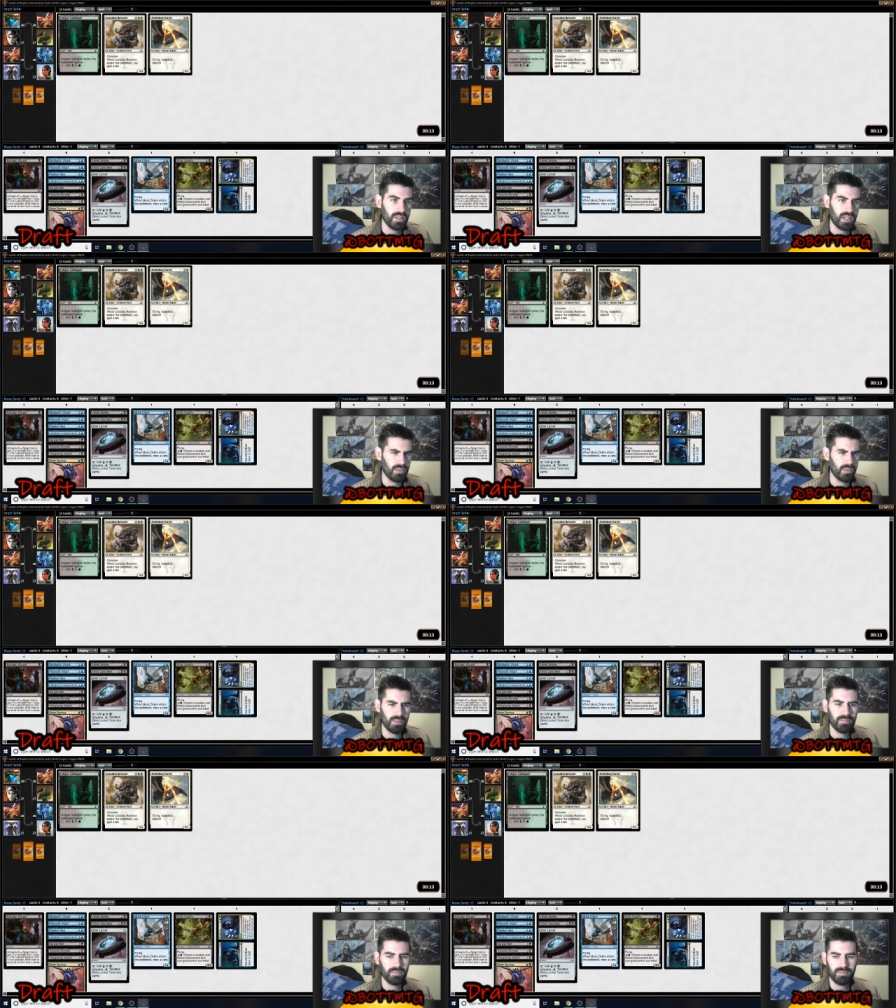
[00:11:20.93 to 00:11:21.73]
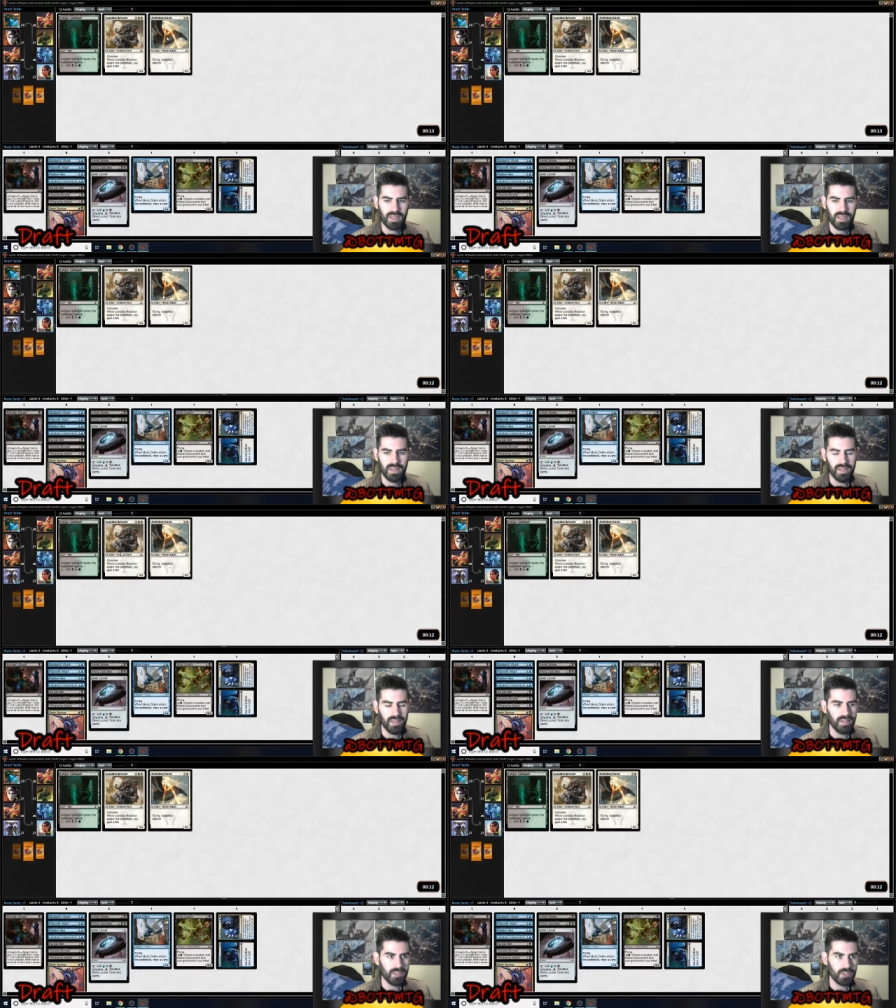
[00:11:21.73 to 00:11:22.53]
And I will,
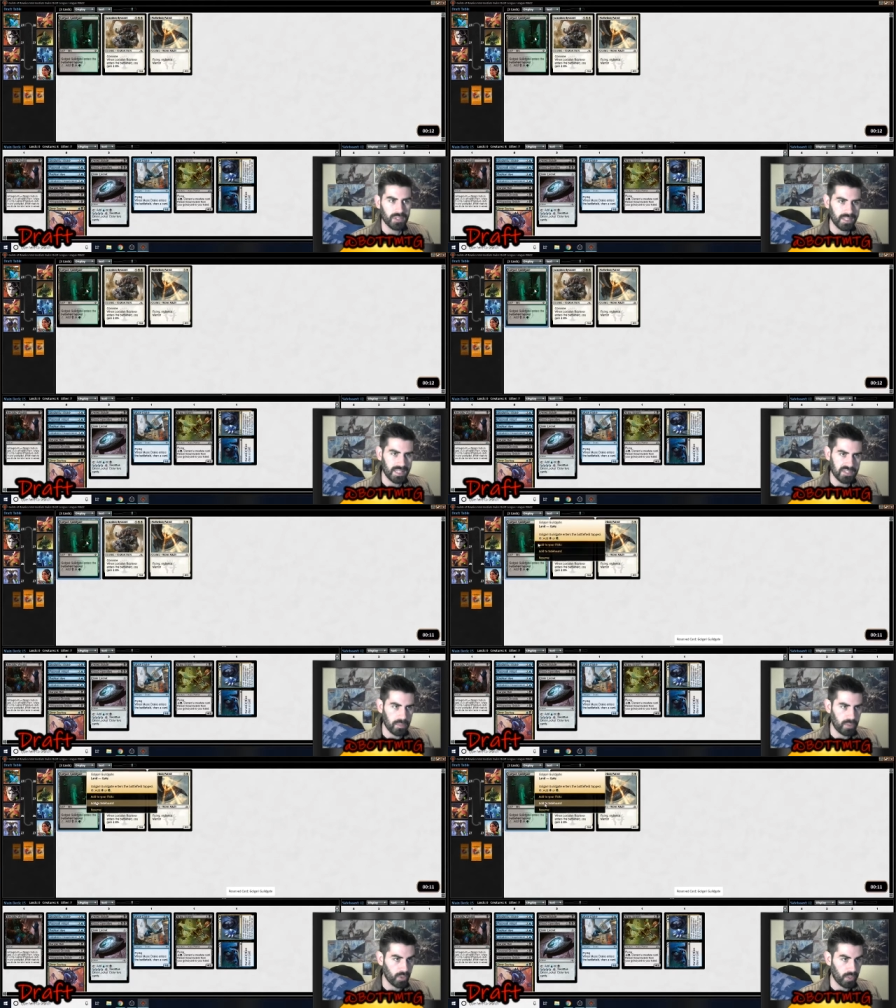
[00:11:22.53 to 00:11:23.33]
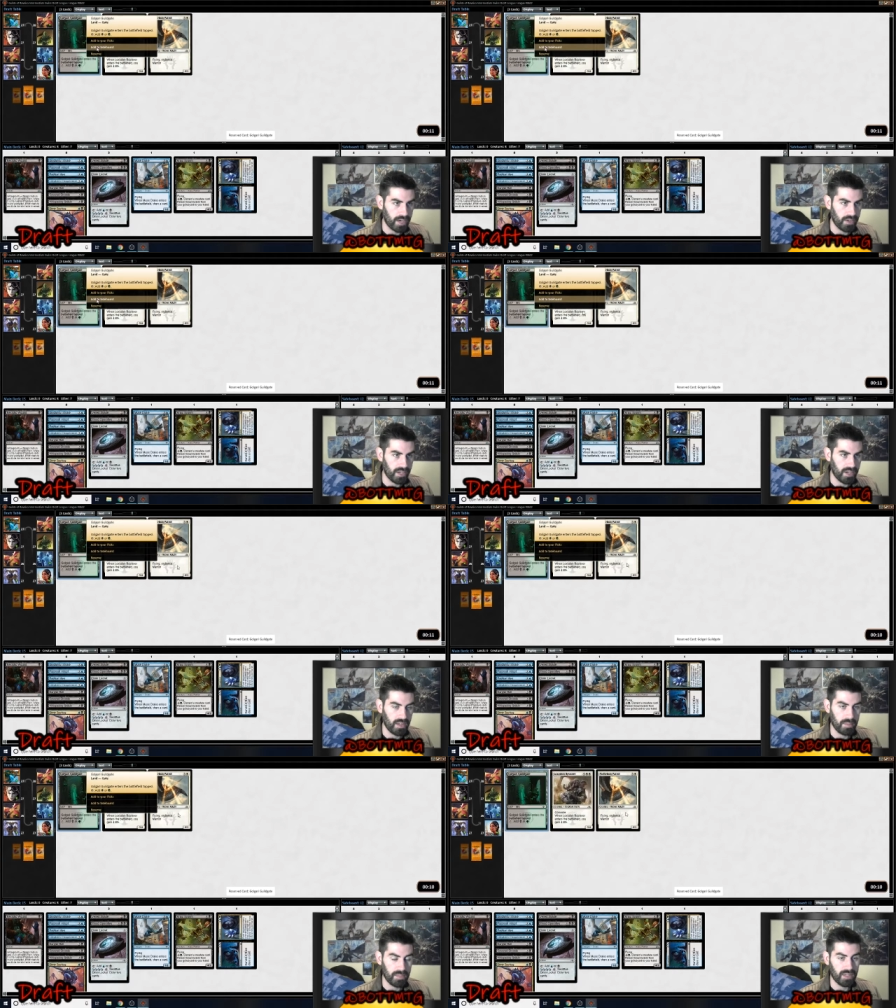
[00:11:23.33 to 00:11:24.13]
just in case I open a Golgari card.
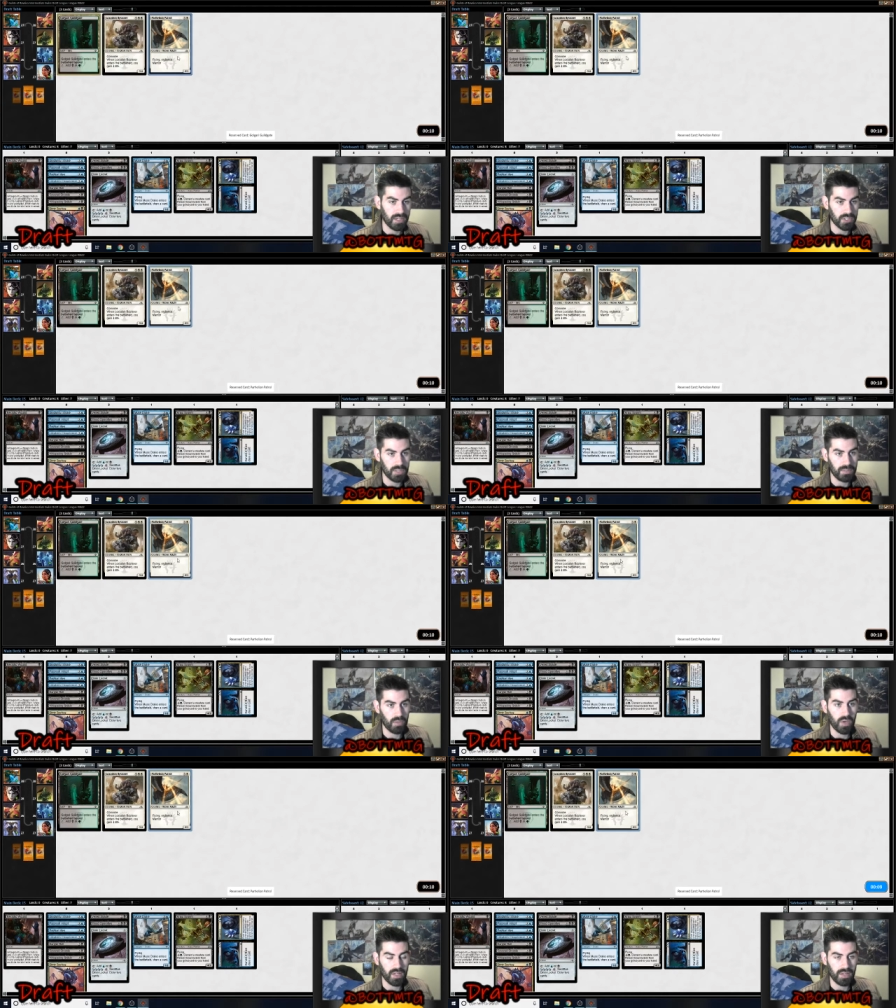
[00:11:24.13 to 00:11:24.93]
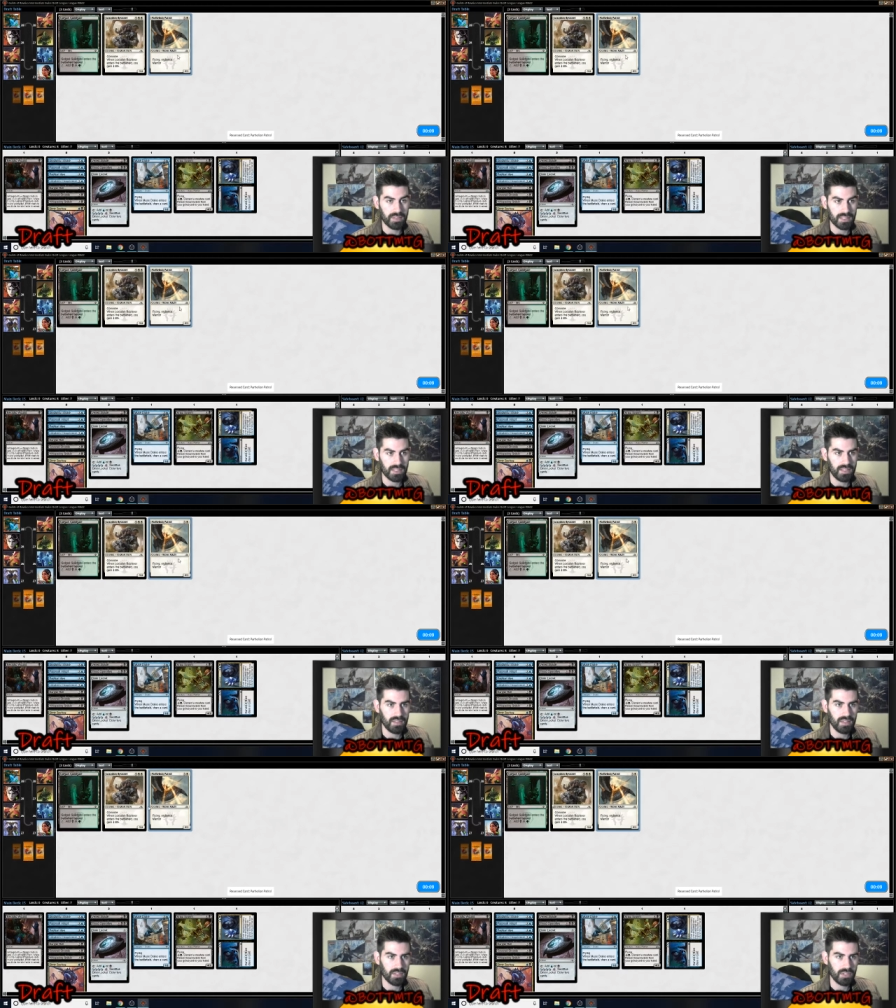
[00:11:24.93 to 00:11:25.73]
I mean, I should have been in white,
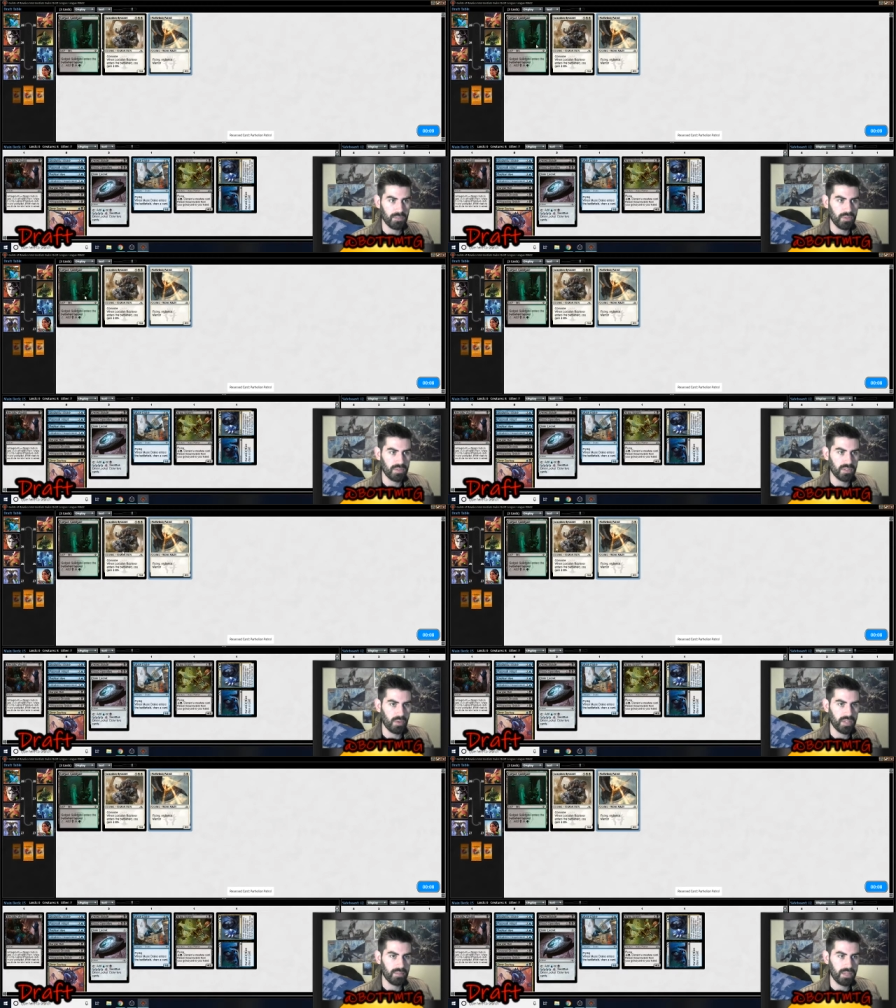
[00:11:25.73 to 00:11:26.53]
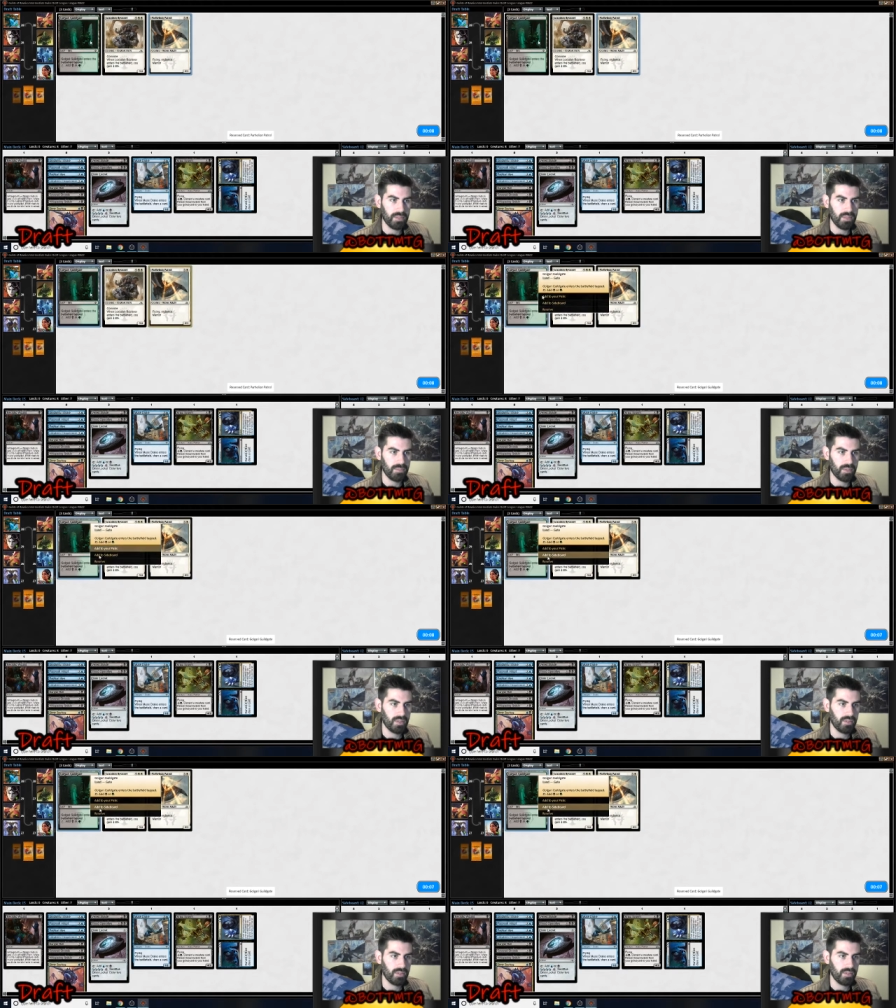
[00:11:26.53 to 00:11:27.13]
obviously. I should have moved into white, maybe, but